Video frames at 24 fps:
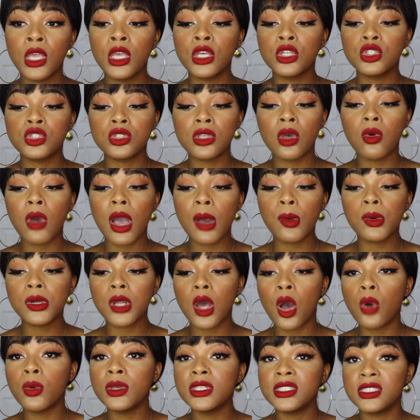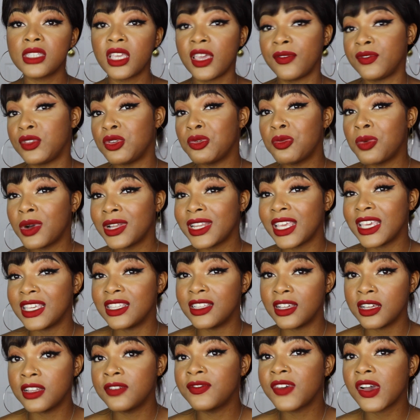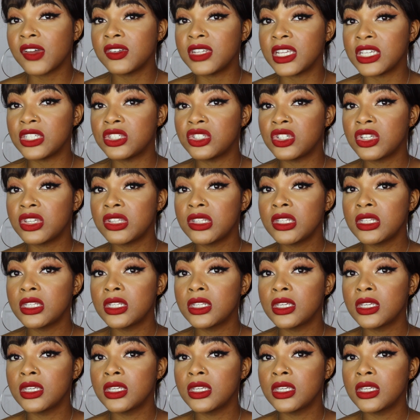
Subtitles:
So I would always say, if you want a good foundation,